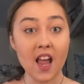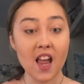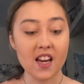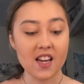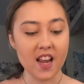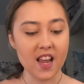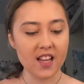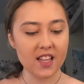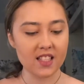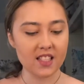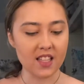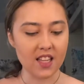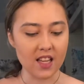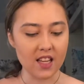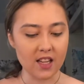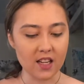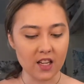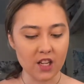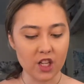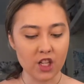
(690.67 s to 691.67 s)
Naked
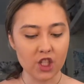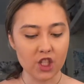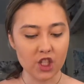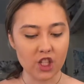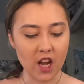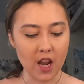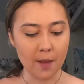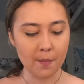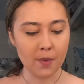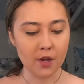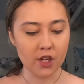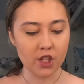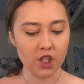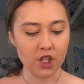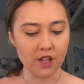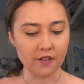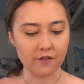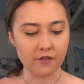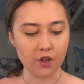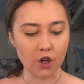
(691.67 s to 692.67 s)
Skin Shape
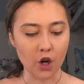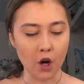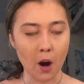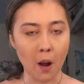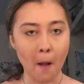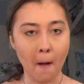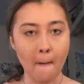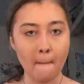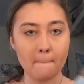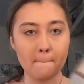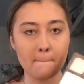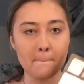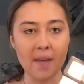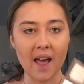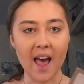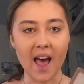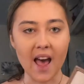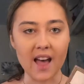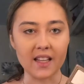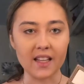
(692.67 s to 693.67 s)
Shifter
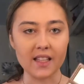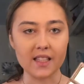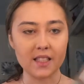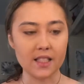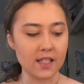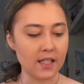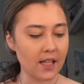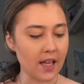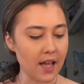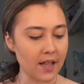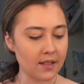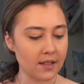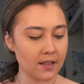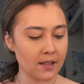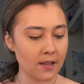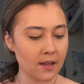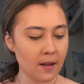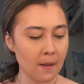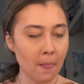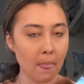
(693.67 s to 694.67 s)
Palette. Yes.